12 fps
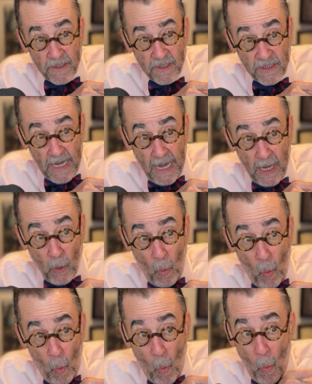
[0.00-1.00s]
stand.
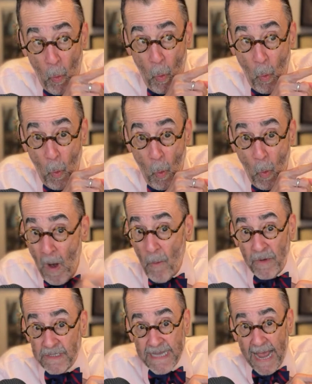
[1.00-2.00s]
What
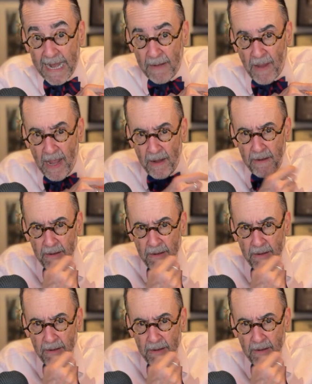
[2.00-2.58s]
was that about?